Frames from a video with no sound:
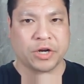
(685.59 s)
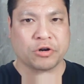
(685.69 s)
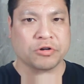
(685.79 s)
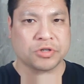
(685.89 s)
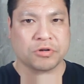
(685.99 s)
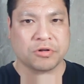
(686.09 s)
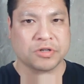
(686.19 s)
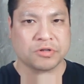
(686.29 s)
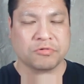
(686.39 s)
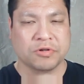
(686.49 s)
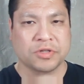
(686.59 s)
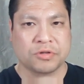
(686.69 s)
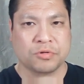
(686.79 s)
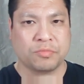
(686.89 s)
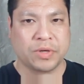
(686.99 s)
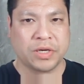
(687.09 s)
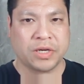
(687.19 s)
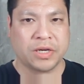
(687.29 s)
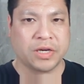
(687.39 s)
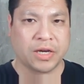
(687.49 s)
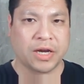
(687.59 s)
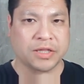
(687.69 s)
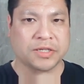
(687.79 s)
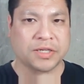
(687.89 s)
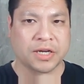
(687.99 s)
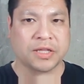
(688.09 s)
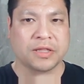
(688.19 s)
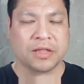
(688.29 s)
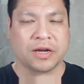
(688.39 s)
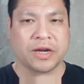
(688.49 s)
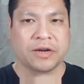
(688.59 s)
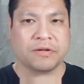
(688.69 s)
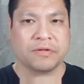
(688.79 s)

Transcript: cursor is going to be at the second line.